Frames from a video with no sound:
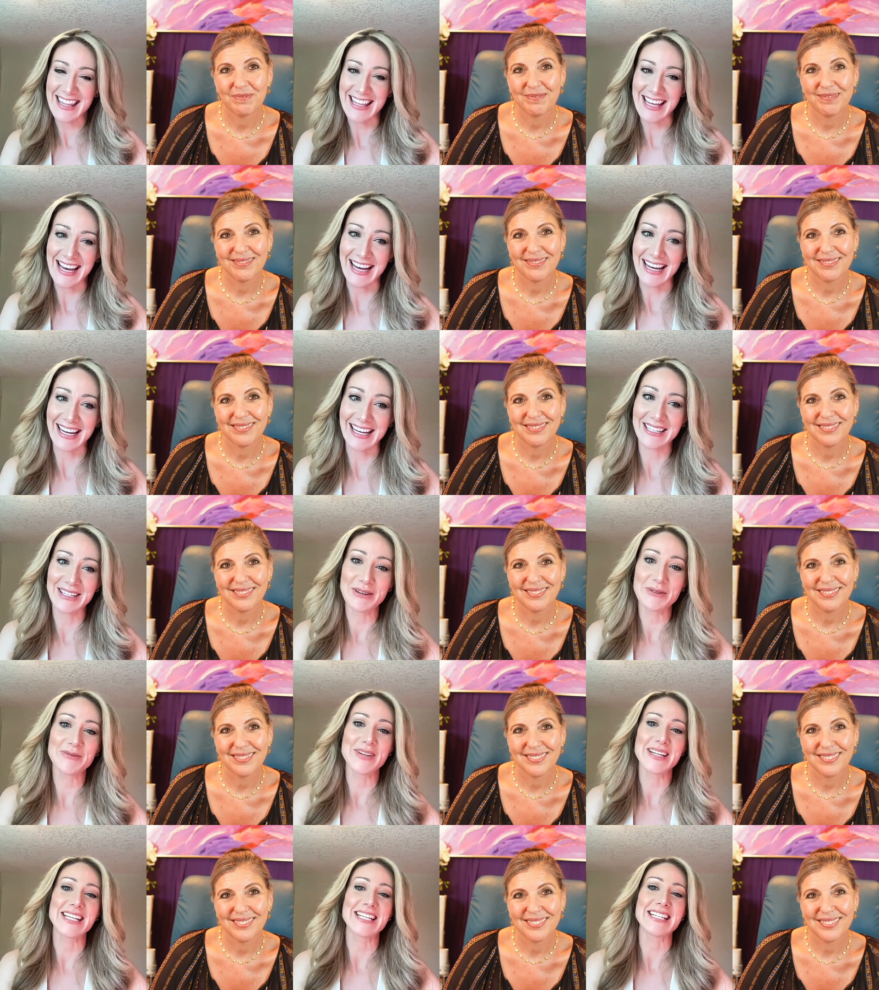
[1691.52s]

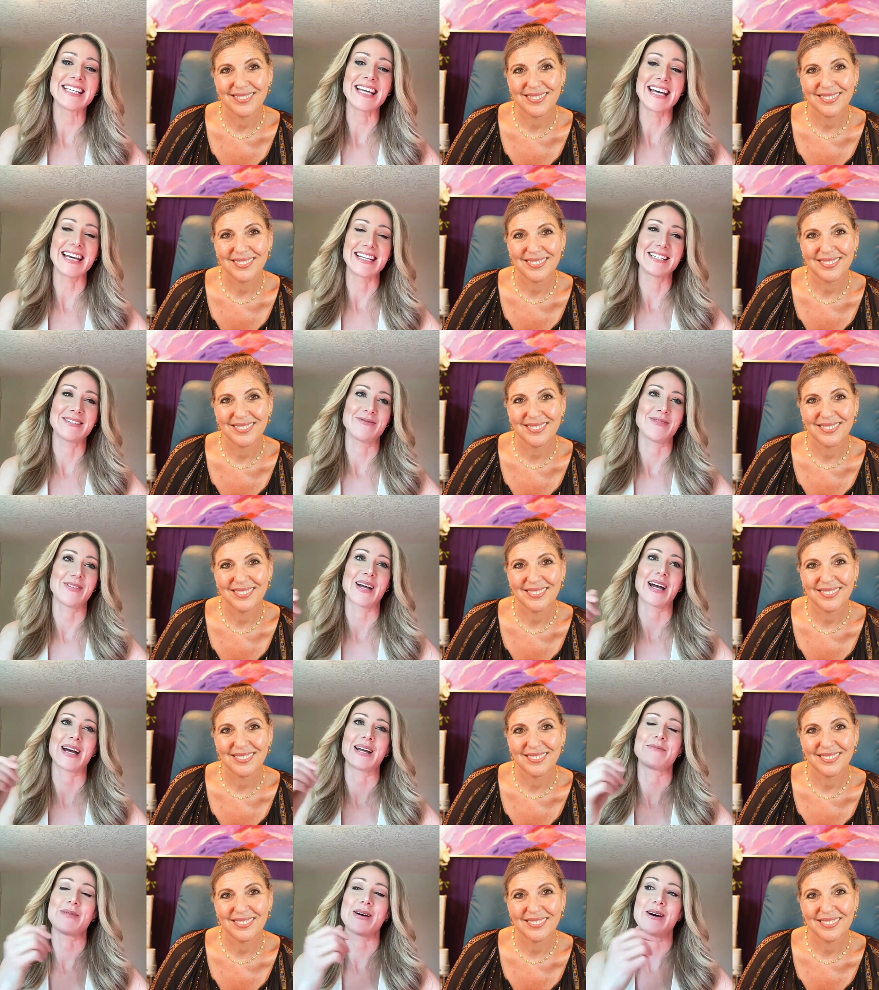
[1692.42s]
Speaker 1: that we tend to
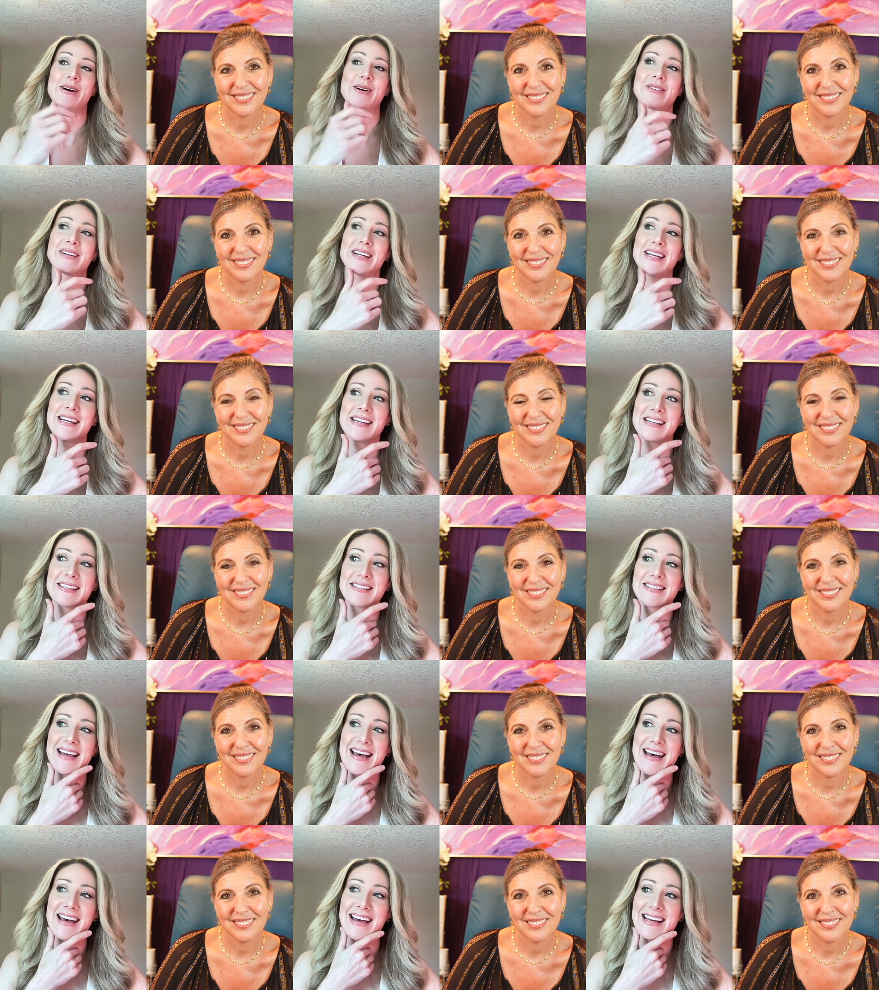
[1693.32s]
forget about
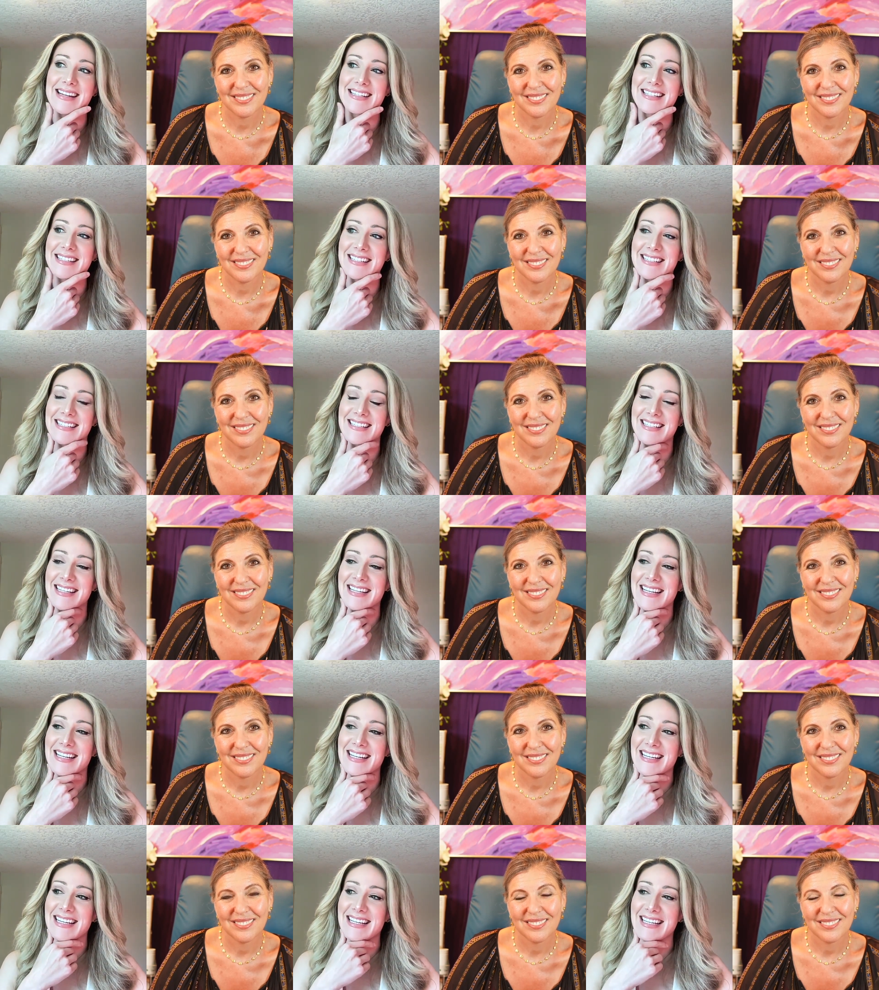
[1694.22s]
is that
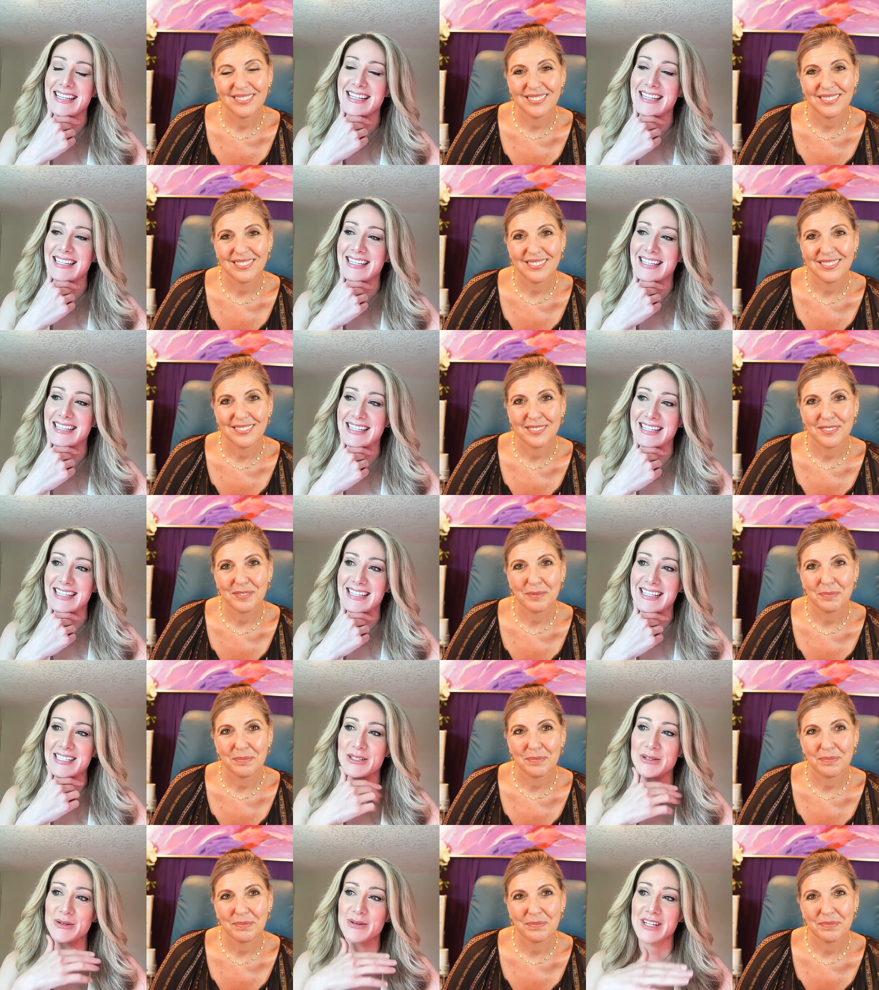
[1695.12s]
uh,
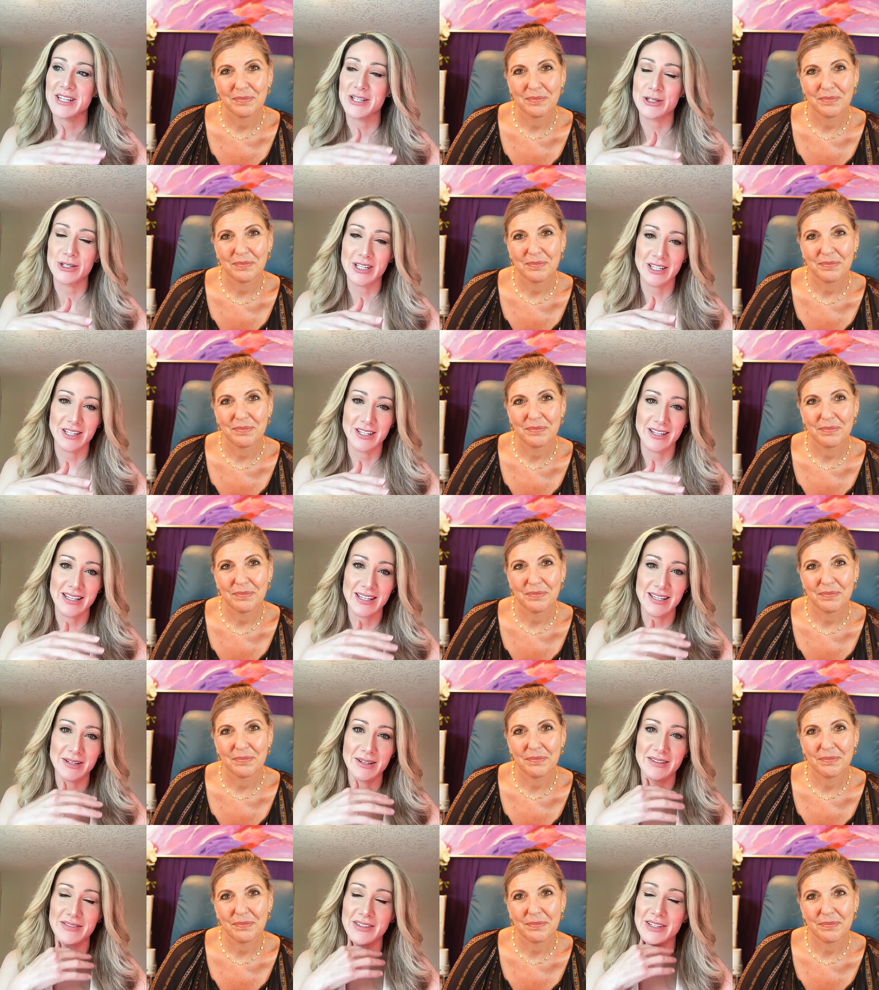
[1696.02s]
I don't want to trigger
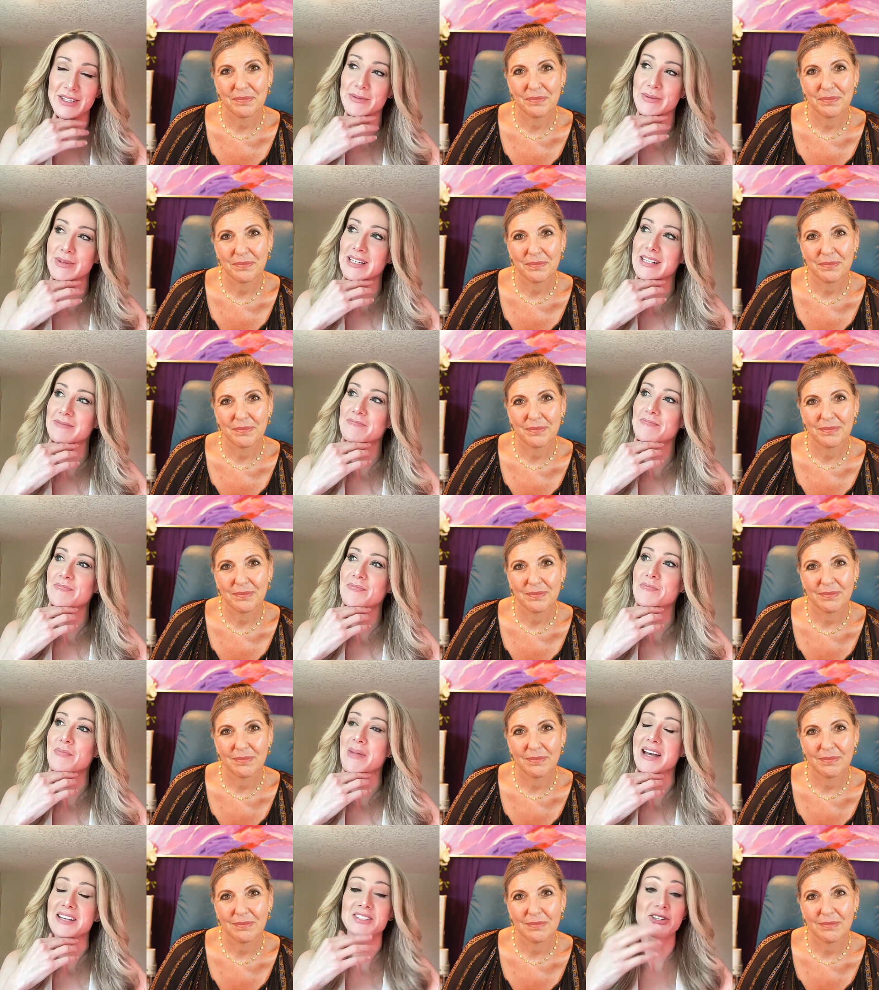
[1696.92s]
any of you, but
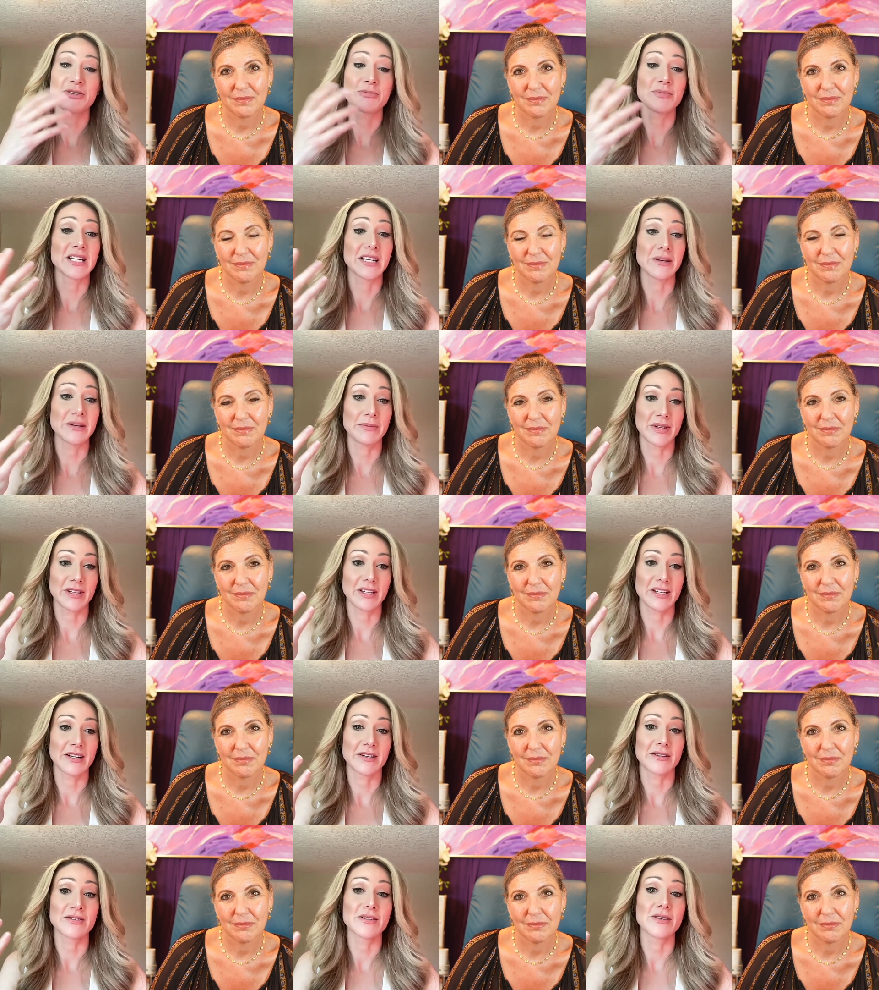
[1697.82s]
master
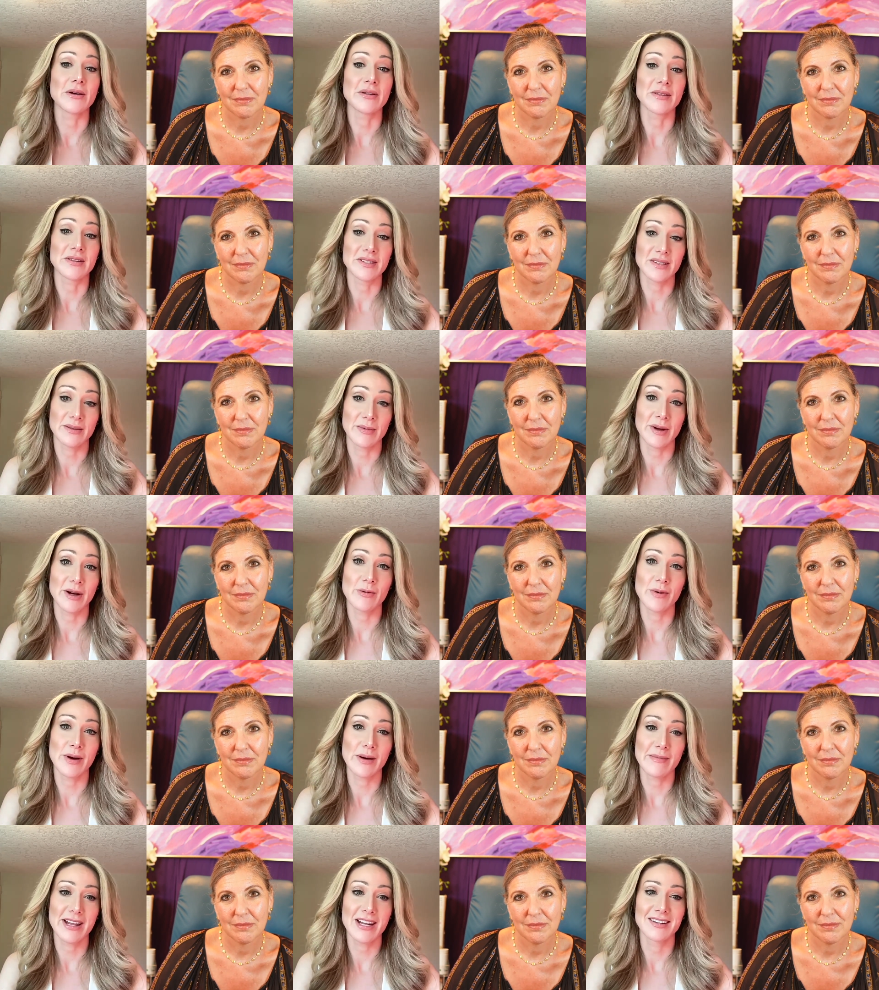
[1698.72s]
manipulators know this
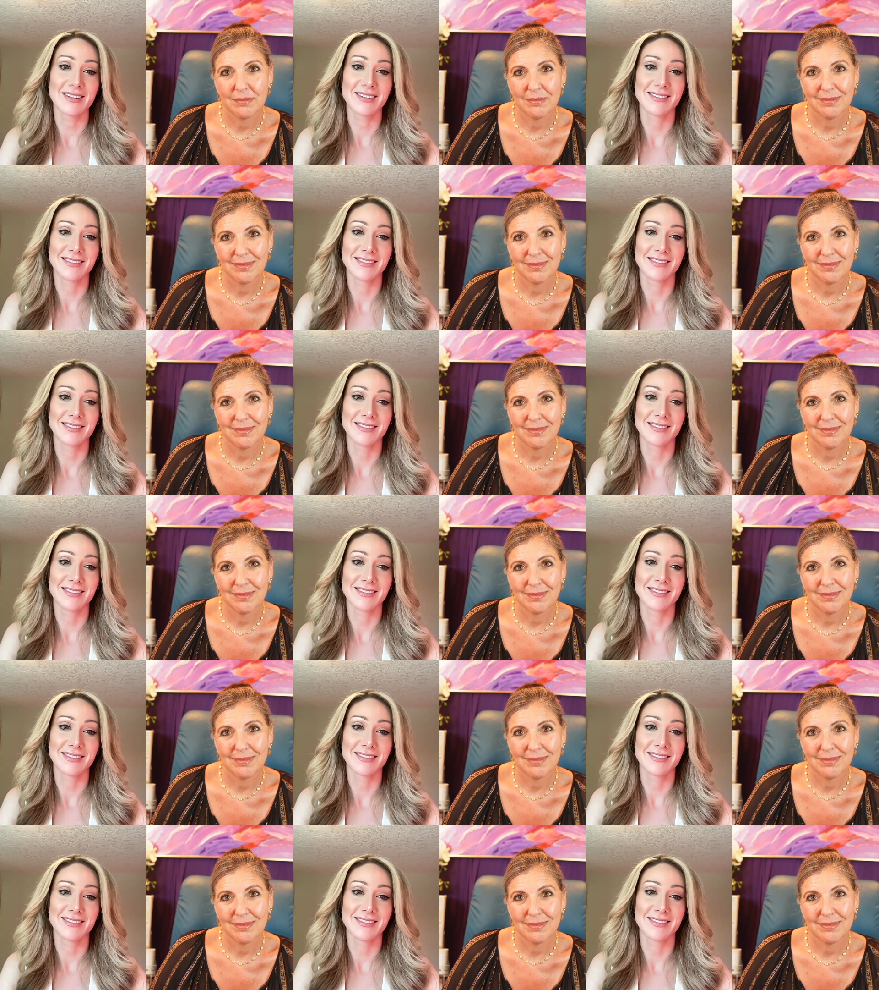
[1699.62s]
about women.